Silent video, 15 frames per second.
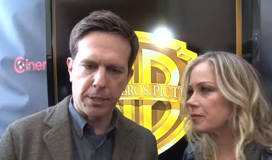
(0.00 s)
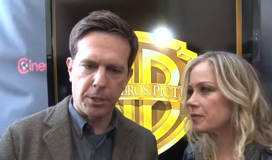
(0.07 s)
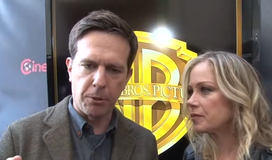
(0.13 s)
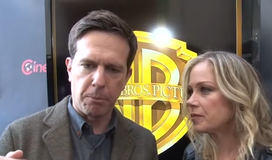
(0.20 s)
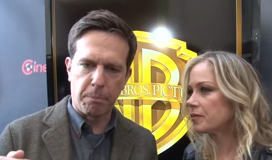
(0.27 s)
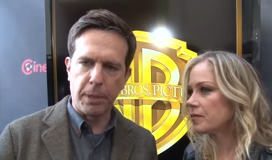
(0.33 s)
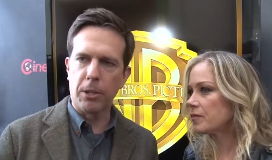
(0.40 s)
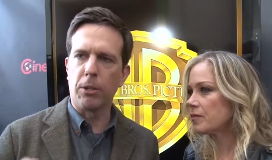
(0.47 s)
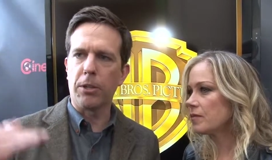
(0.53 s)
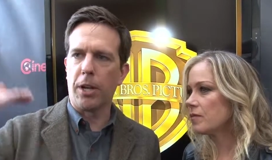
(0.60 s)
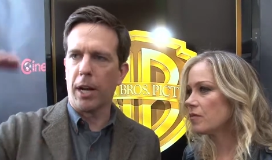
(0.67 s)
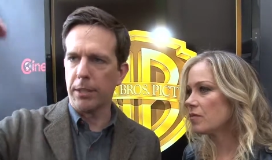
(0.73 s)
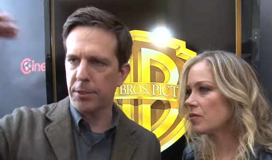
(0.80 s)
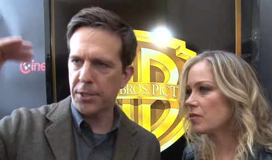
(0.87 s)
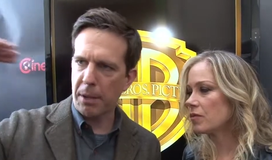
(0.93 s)
Speaker 1: to build
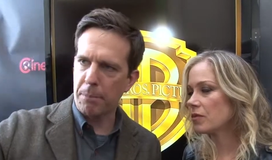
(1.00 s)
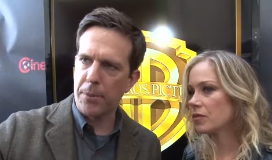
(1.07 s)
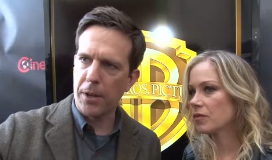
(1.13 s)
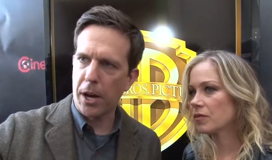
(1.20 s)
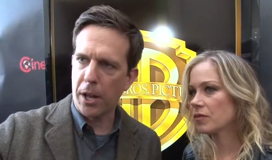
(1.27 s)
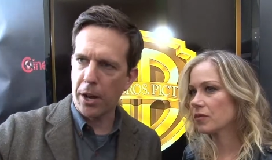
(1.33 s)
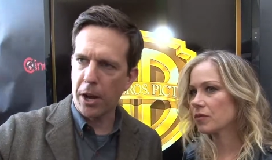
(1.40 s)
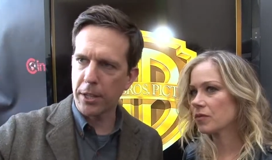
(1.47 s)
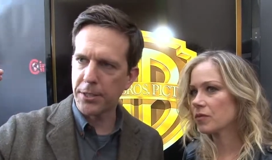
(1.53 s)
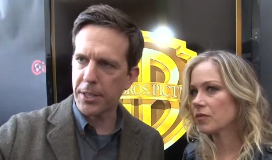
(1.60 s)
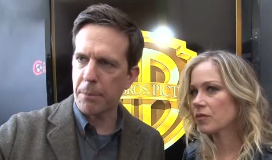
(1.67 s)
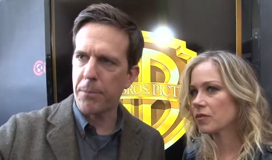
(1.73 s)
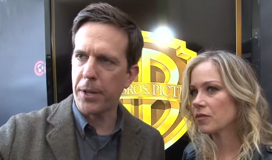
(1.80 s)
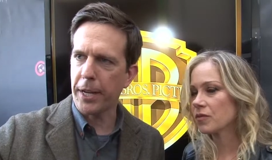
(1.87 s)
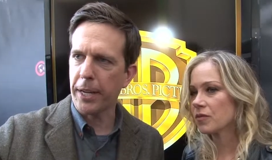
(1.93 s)
on something. On
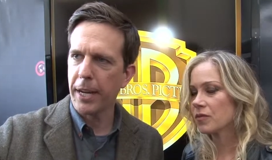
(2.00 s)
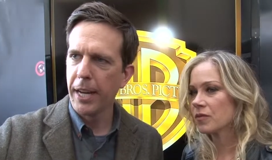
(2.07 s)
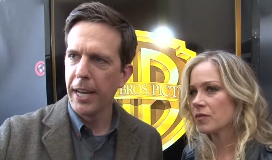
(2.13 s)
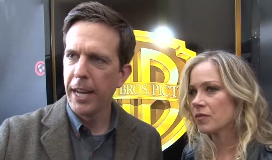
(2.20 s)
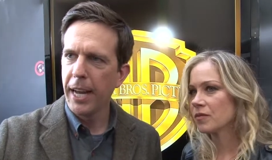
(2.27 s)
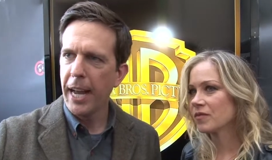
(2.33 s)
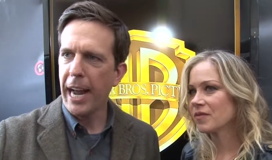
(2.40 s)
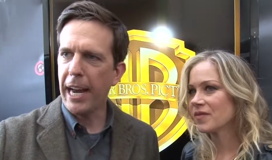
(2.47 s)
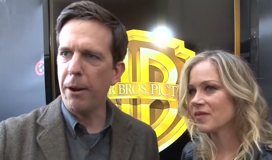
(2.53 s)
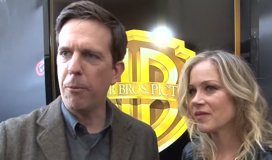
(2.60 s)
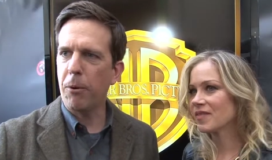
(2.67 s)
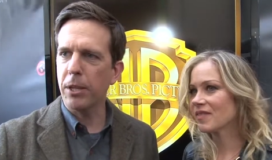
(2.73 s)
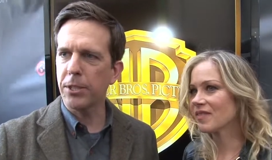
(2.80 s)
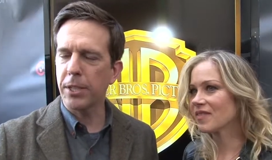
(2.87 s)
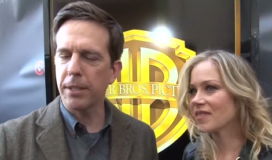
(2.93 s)
something, and it
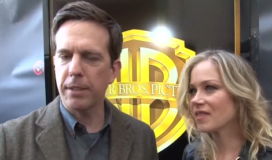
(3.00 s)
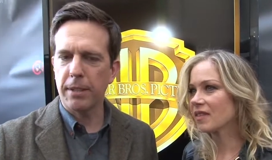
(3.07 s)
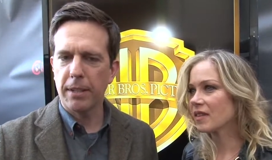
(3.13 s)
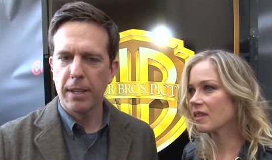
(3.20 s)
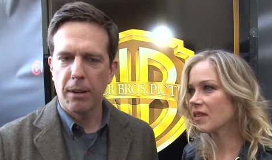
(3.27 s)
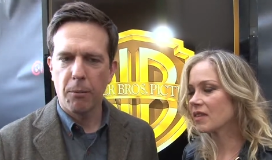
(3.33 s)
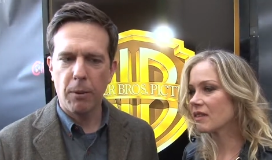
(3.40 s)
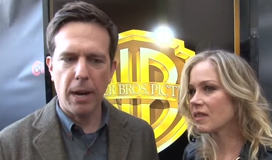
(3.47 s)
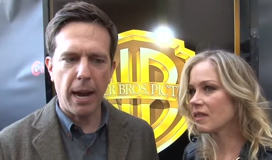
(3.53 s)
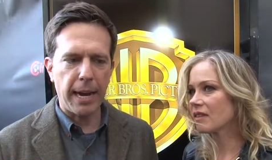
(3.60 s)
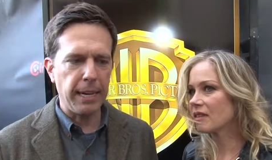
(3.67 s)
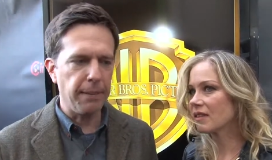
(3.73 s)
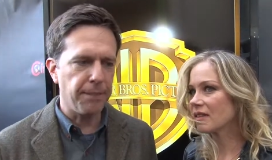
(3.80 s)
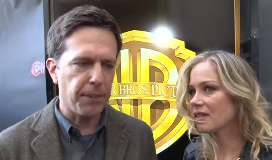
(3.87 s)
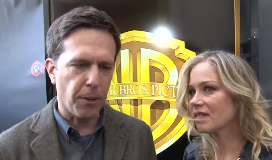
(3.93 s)
wasn't. I
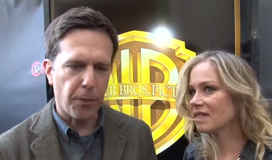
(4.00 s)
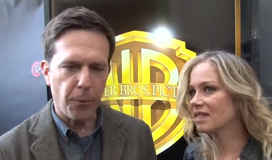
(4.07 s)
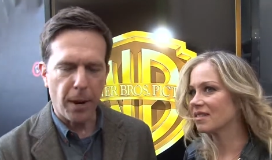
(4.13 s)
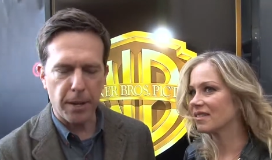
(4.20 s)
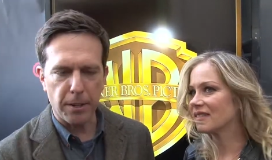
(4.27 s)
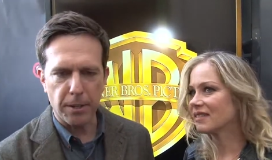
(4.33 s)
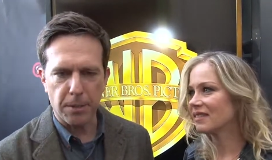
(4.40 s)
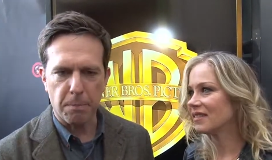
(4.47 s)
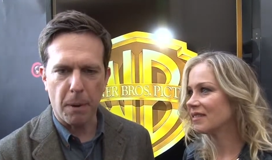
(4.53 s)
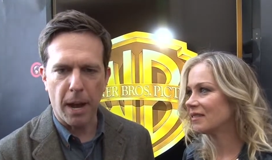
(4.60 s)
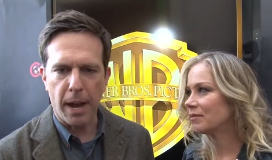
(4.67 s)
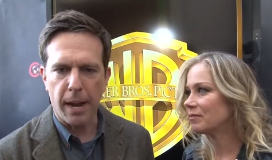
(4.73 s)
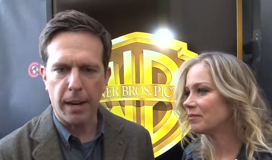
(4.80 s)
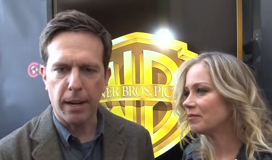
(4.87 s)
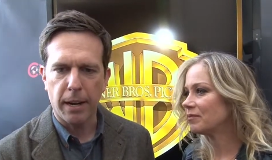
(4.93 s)
didn't feel threatened
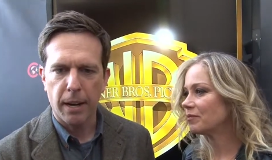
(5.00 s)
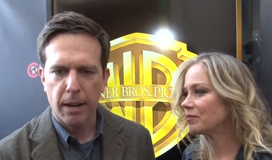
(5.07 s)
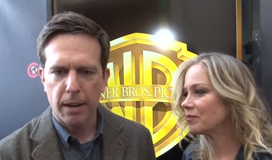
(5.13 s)
by